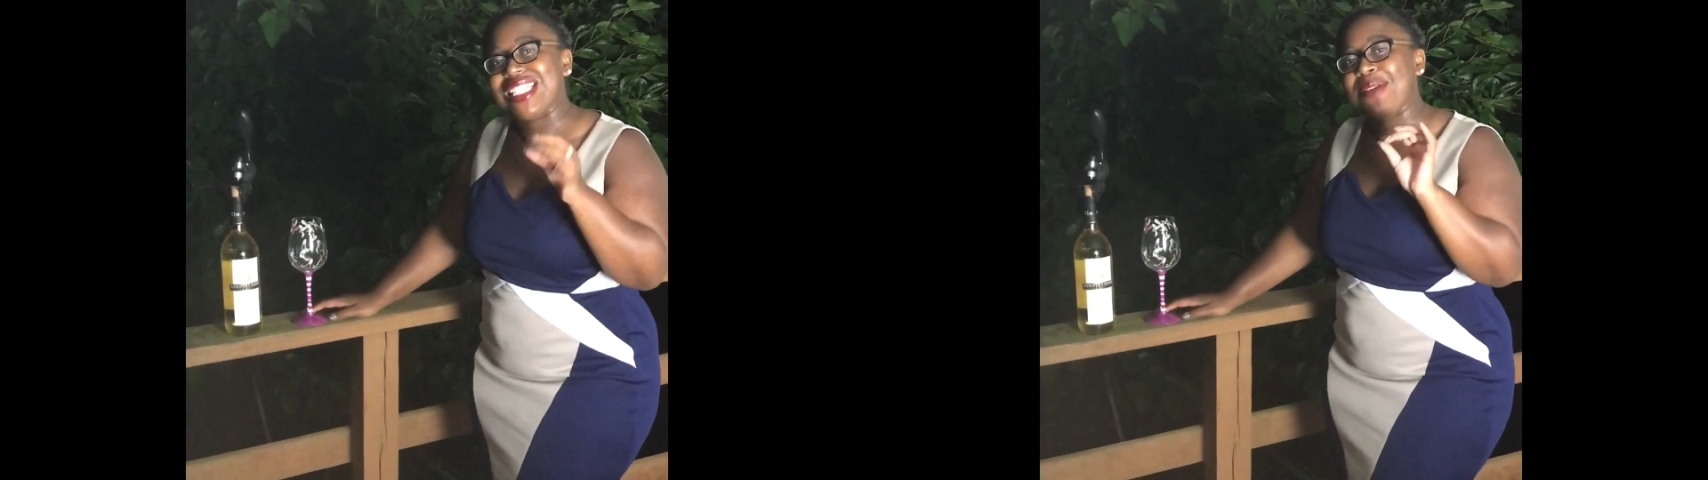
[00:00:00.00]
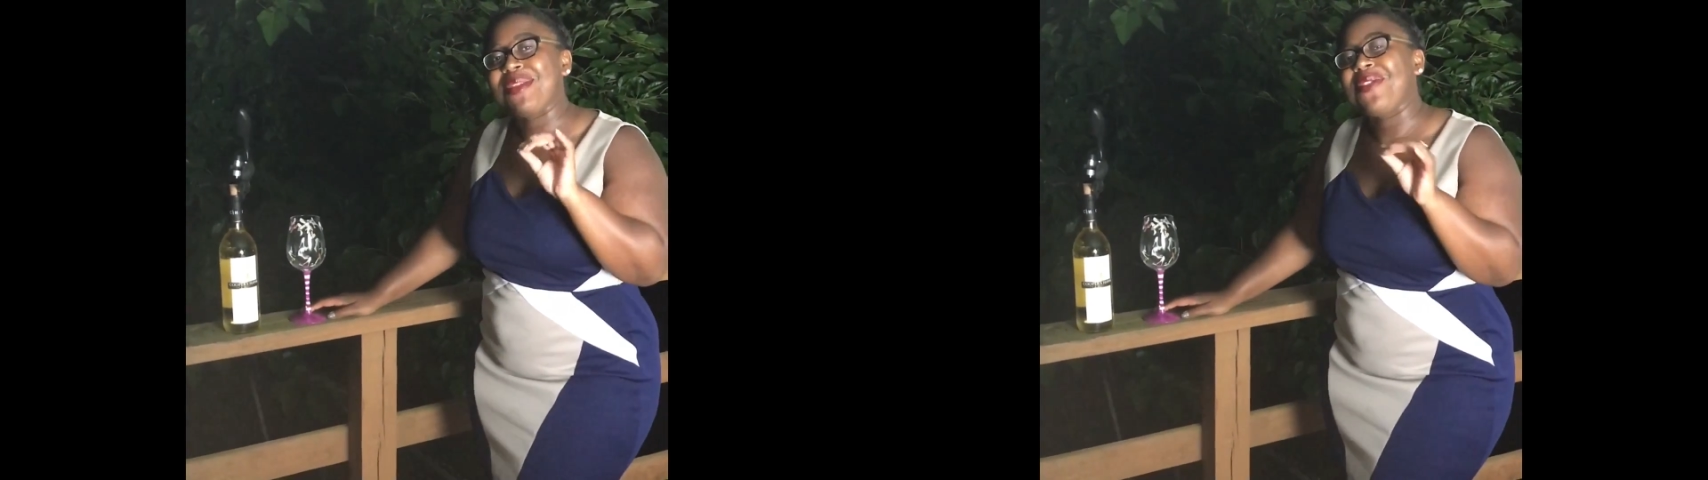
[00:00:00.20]

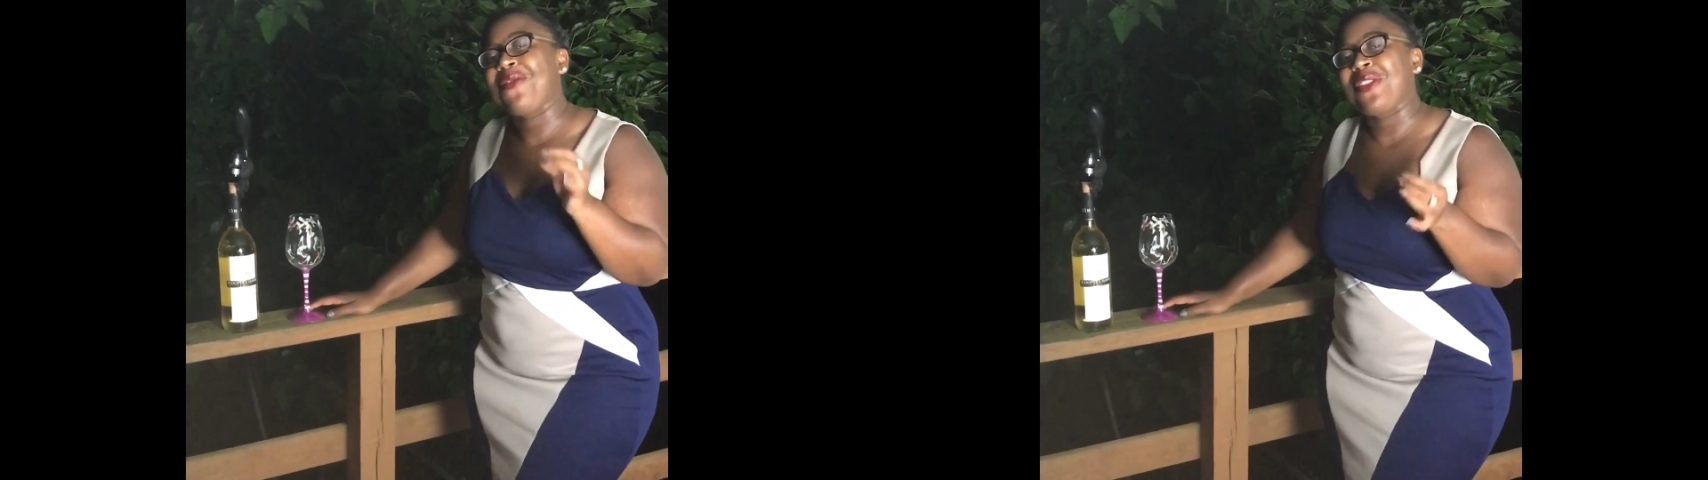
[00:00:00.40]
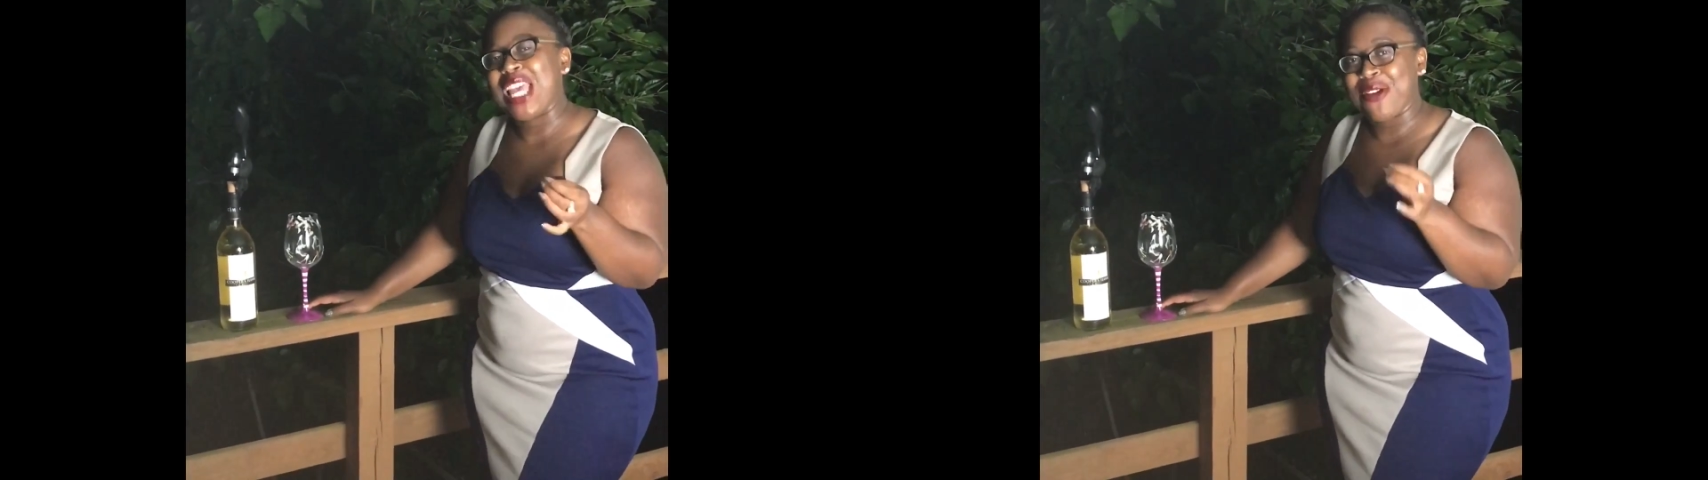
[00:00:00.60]
some of the
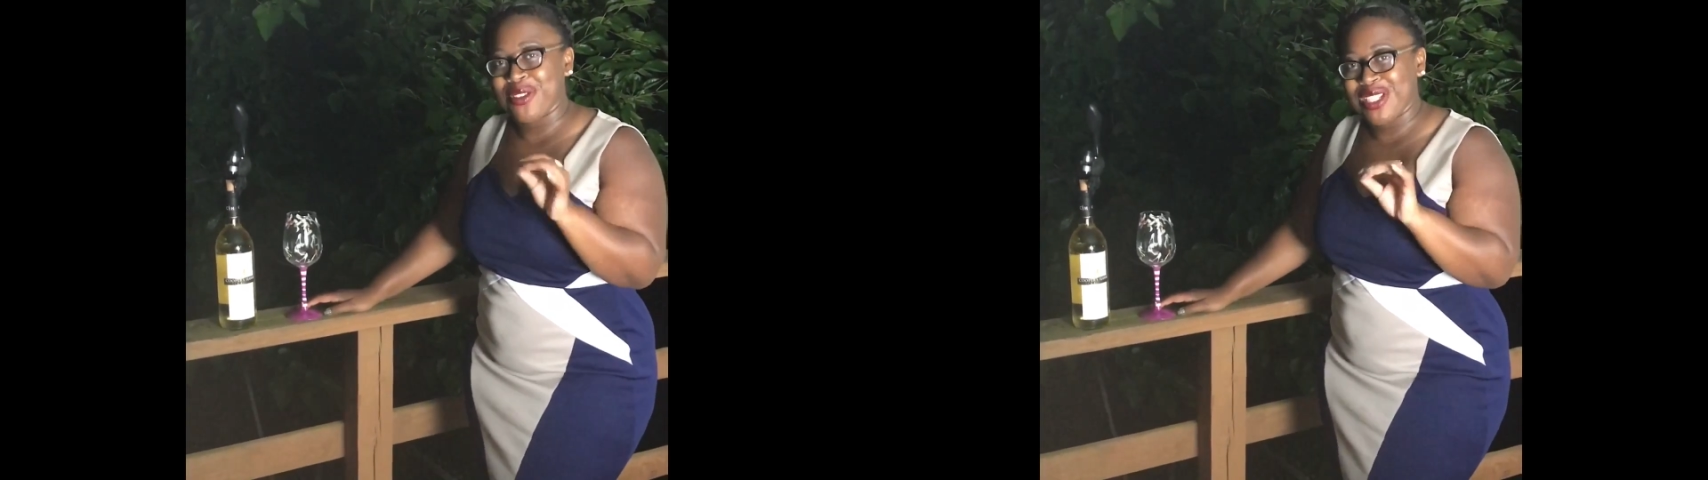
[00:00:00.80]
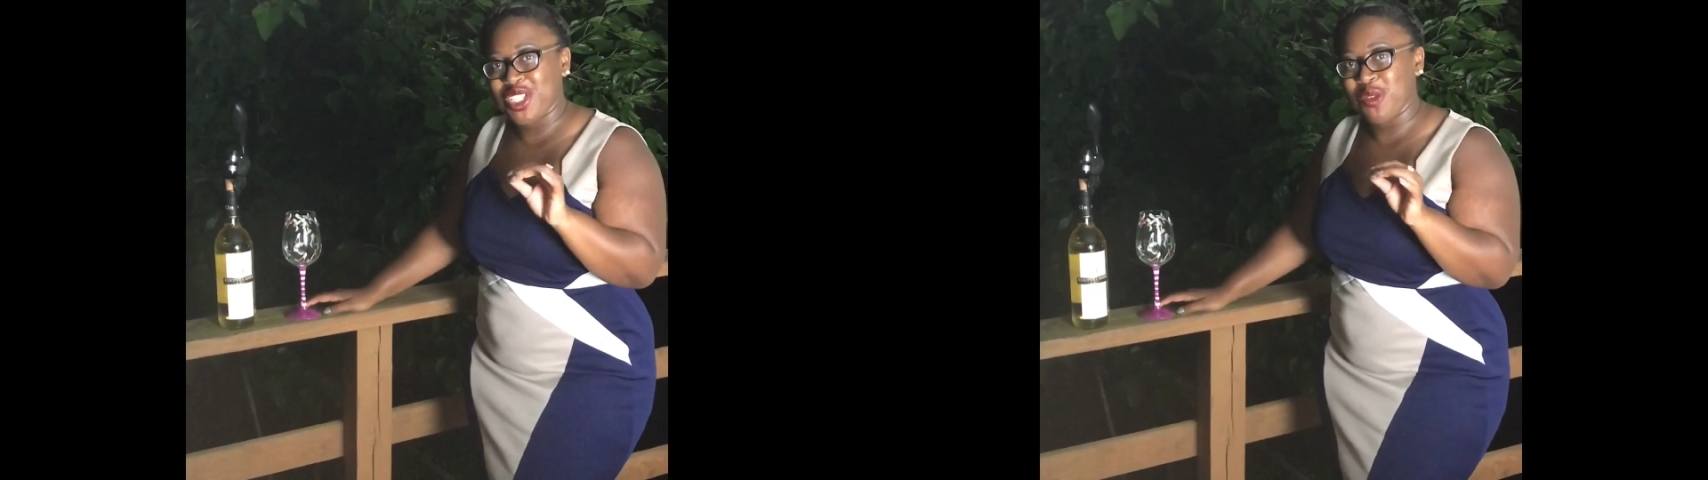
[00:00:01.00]

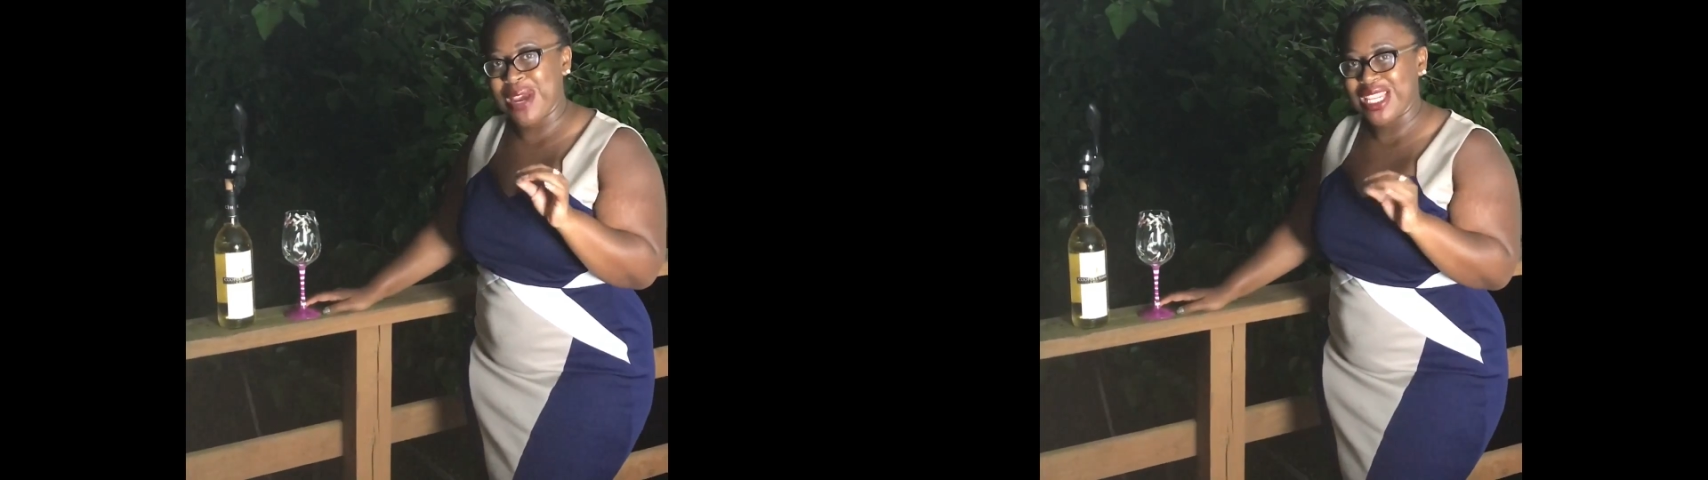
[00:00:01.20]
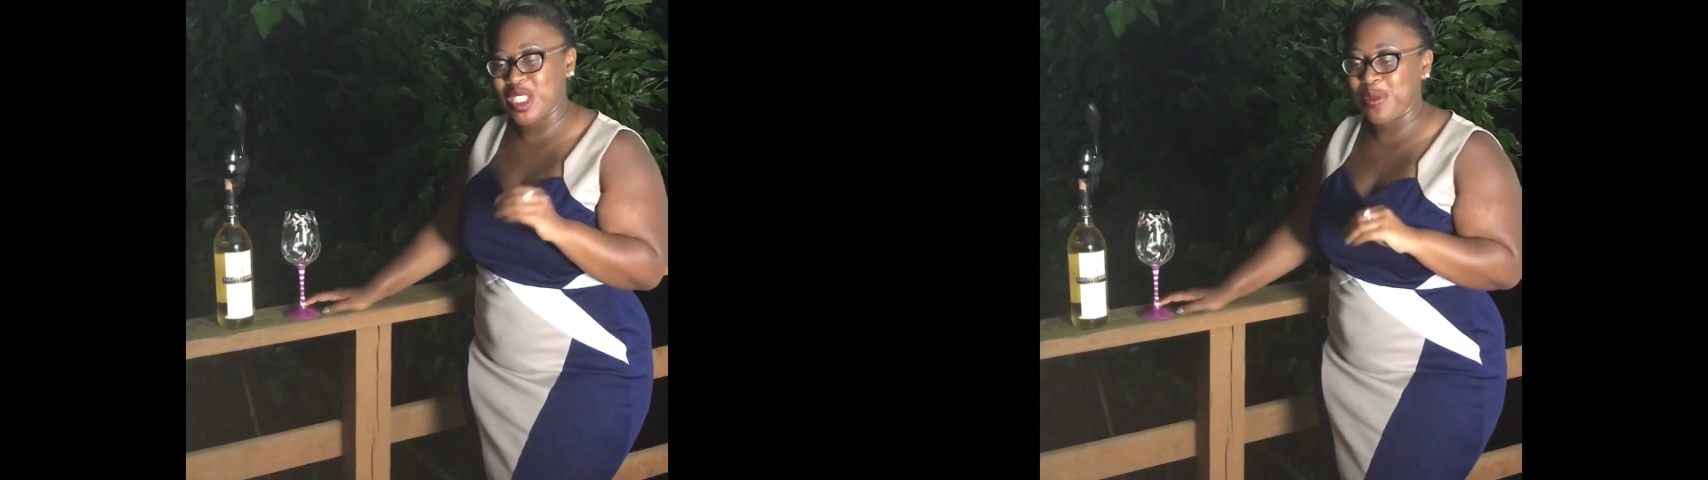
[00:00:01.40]
flavors that you
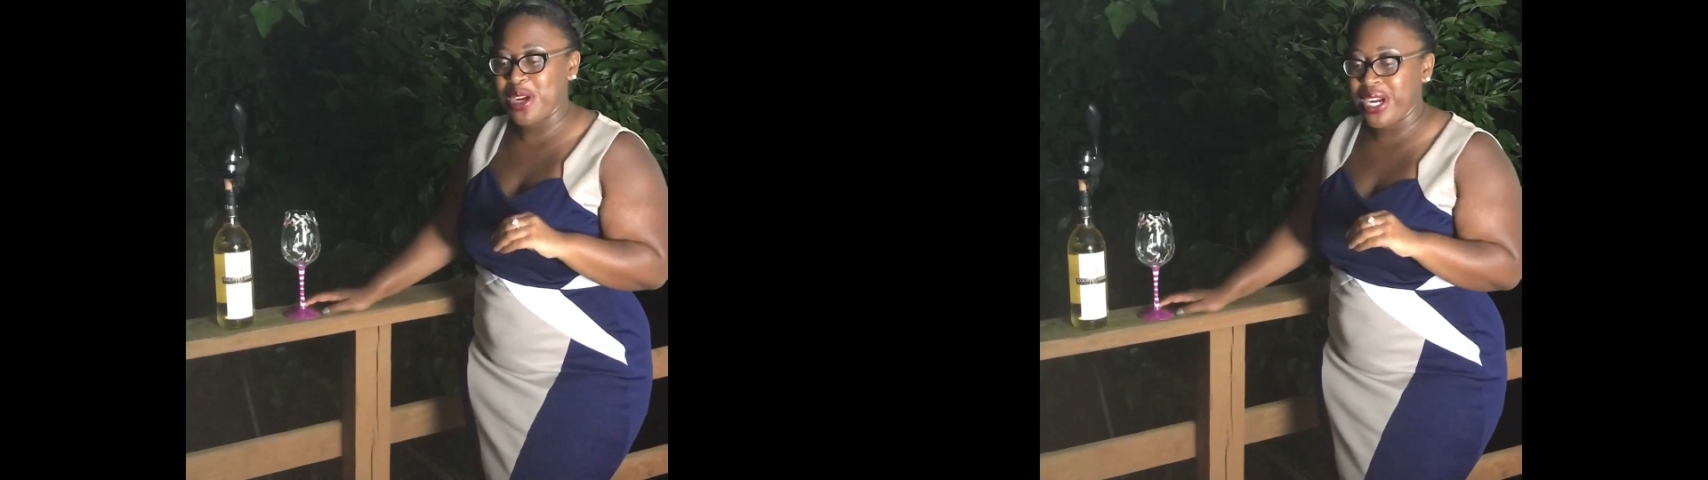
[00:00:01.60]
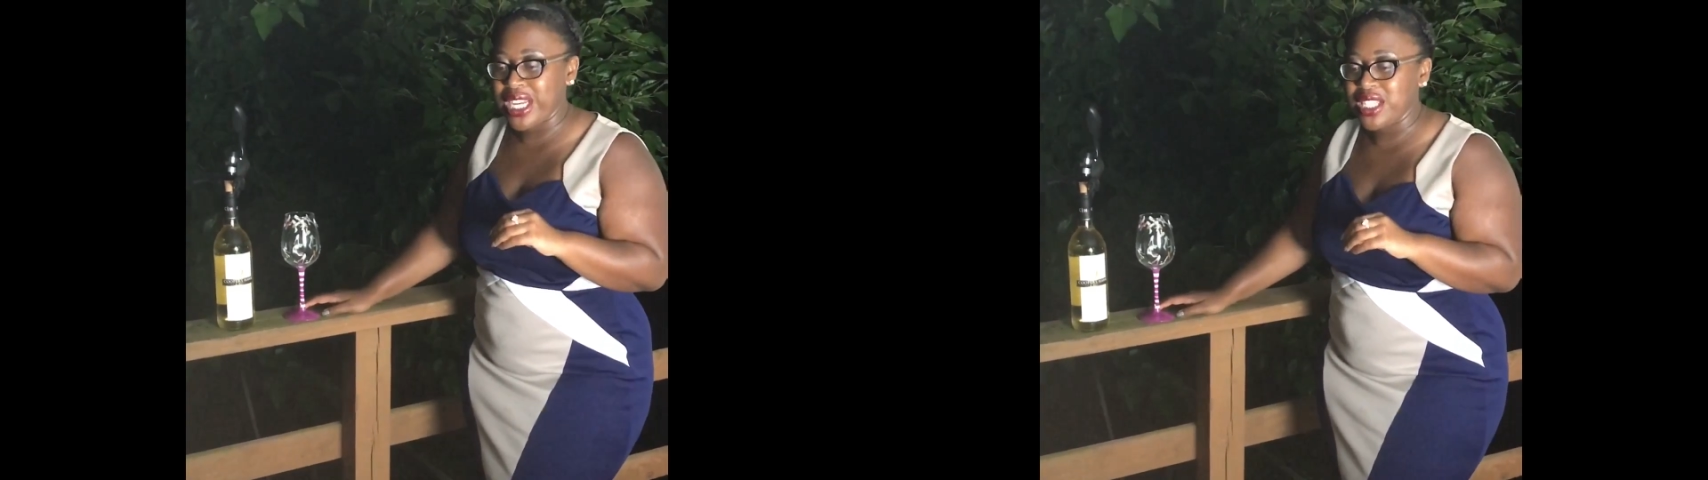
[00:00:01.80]
might
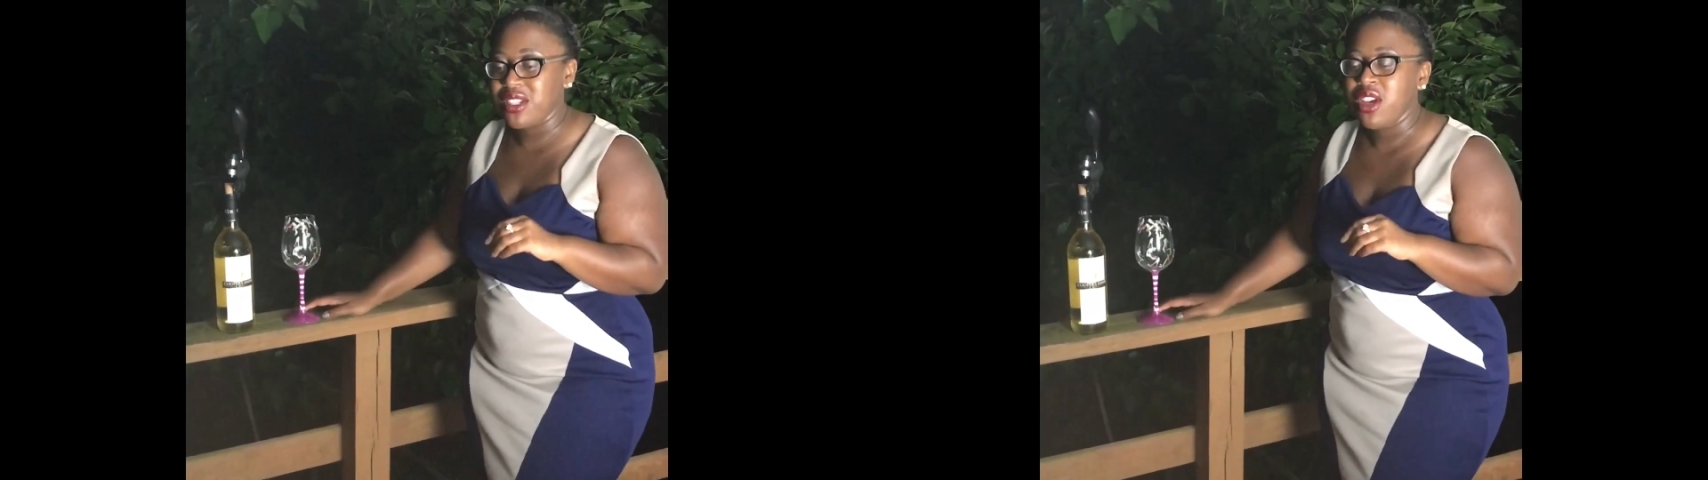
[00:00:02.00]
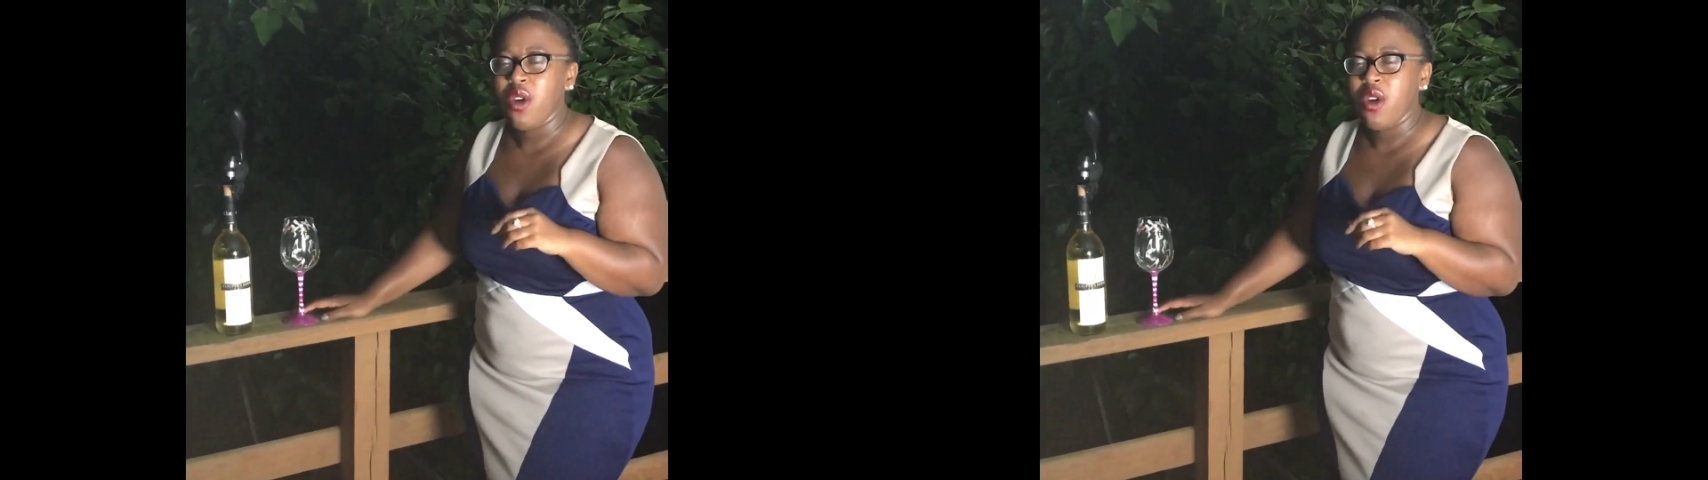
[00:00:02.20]
experience.